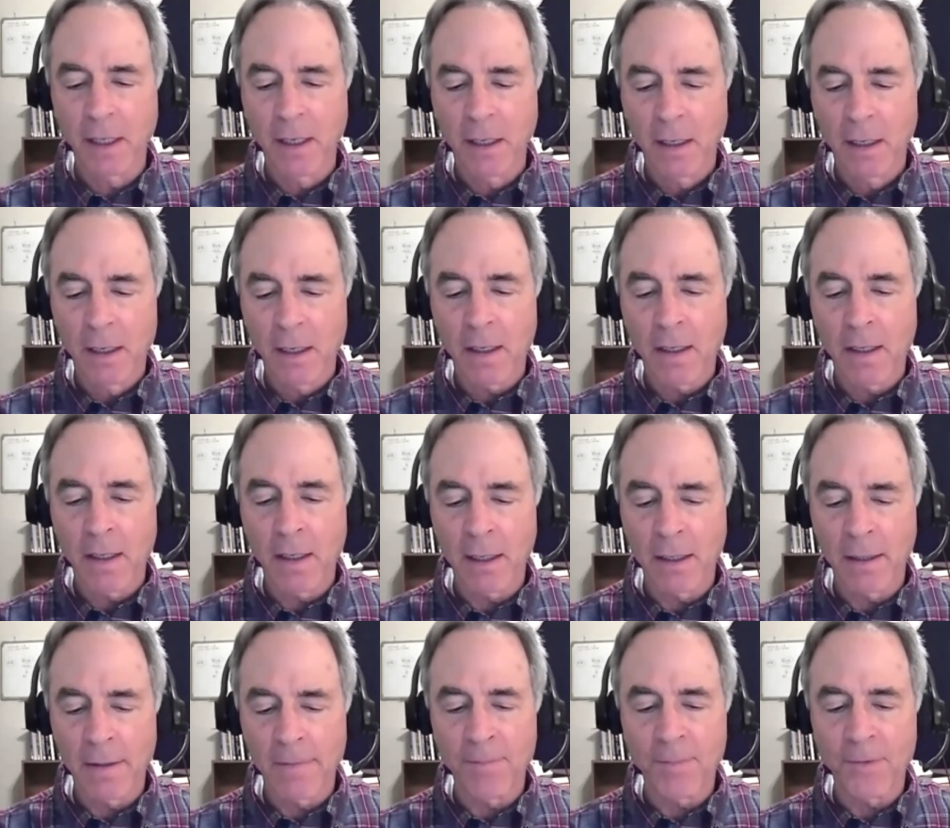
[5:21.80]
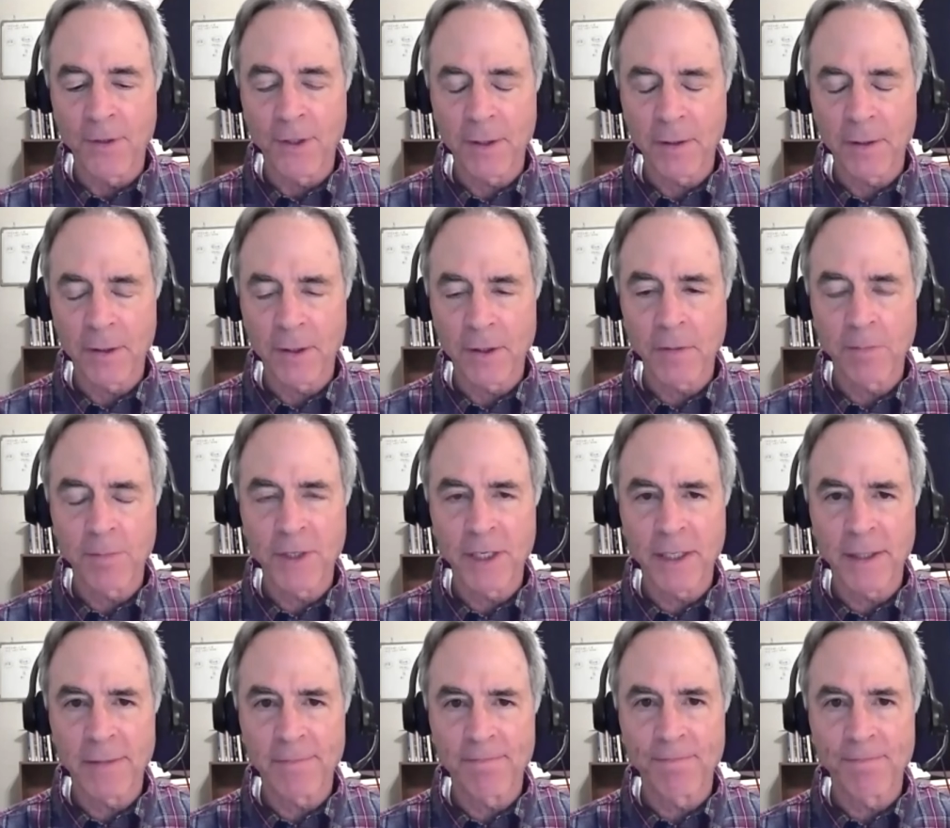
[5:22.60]

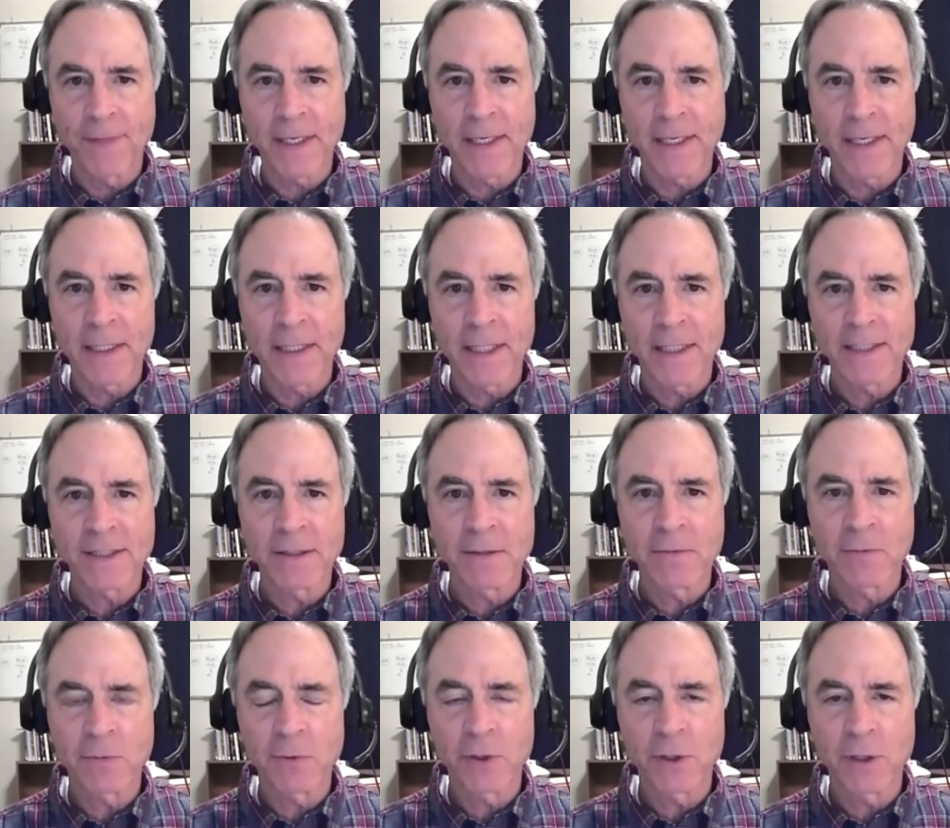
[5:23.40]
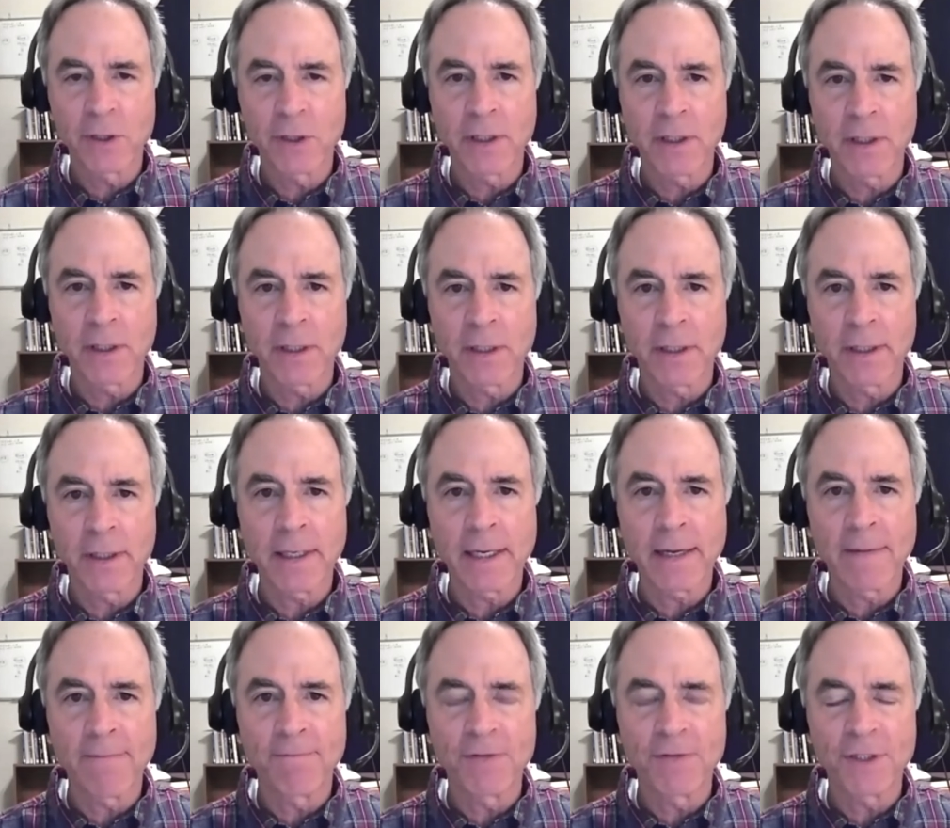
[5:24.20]
But it isn't really
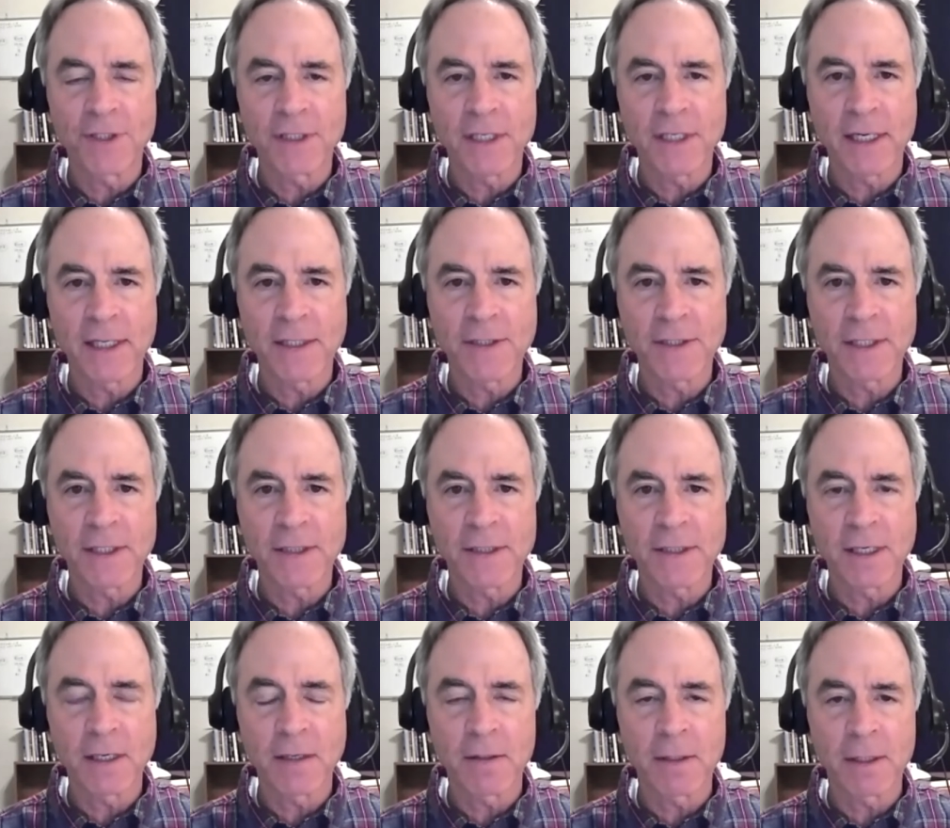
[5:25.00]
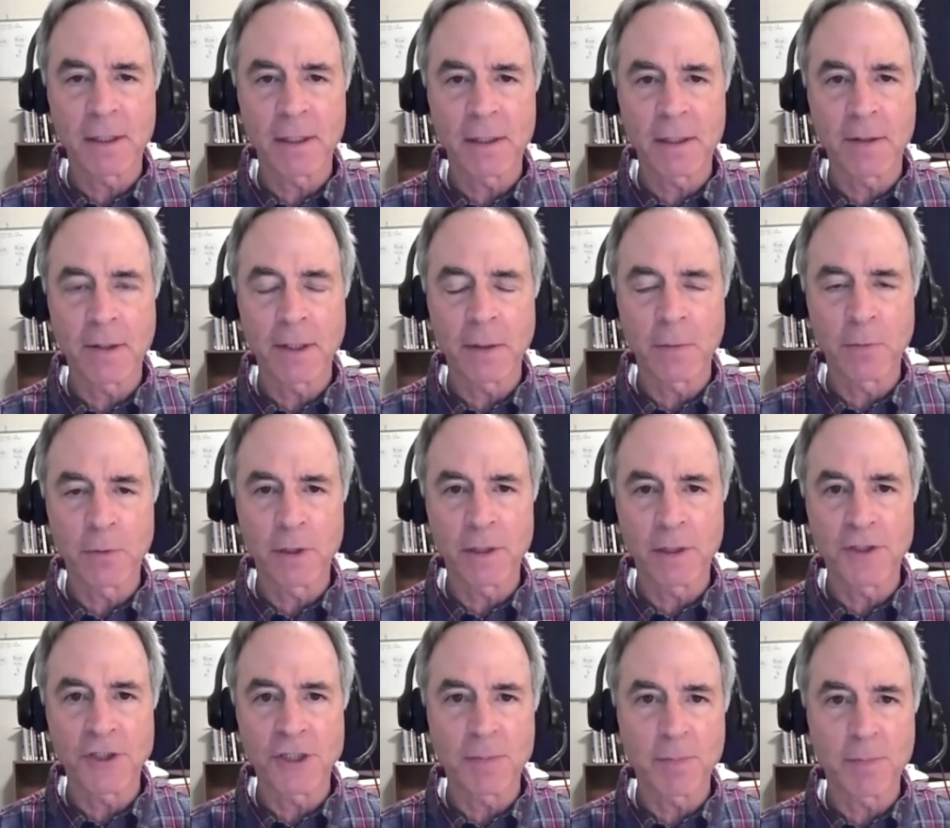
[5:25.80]
emphasized. It's not
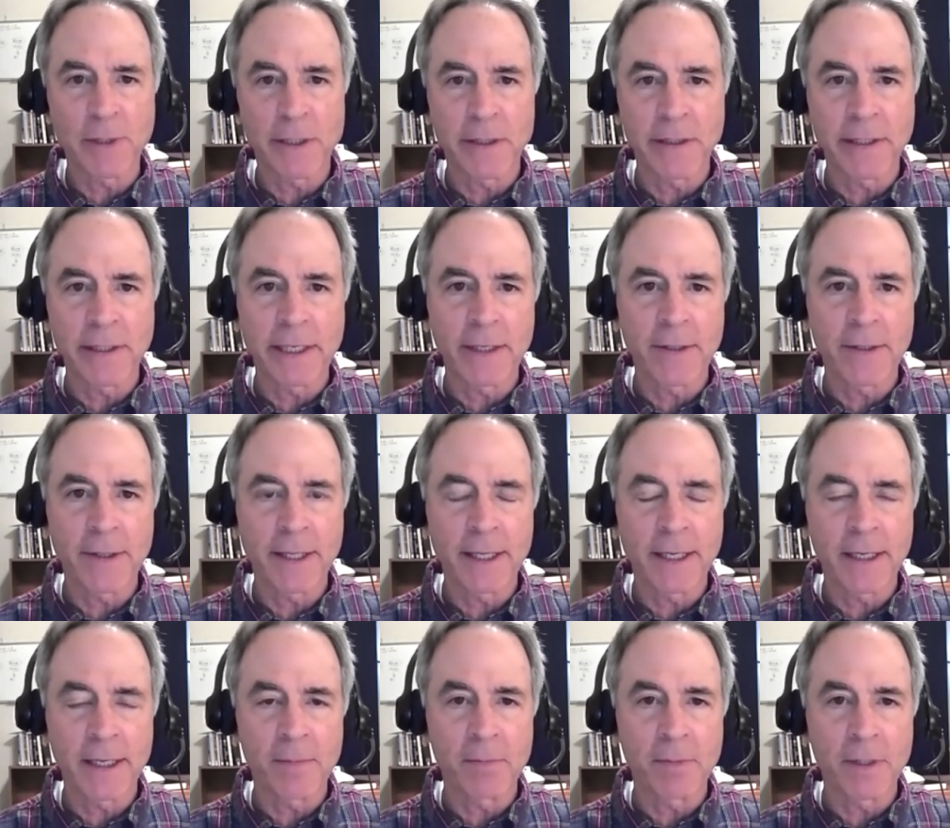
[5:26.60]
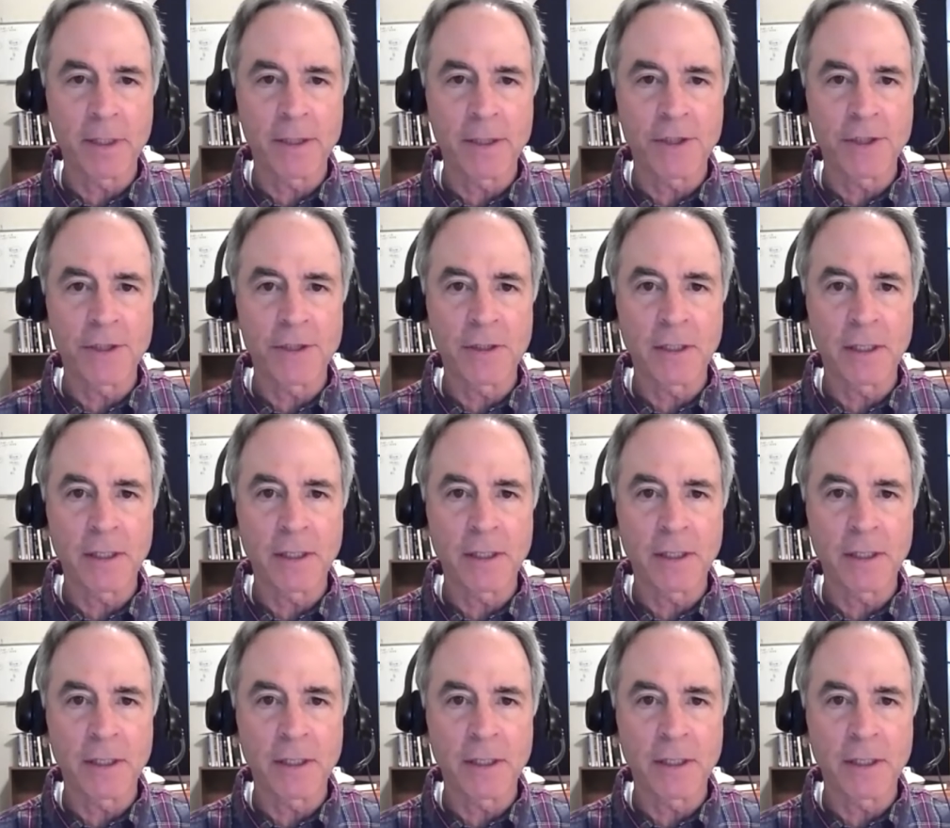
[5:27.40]
really spelled out that much.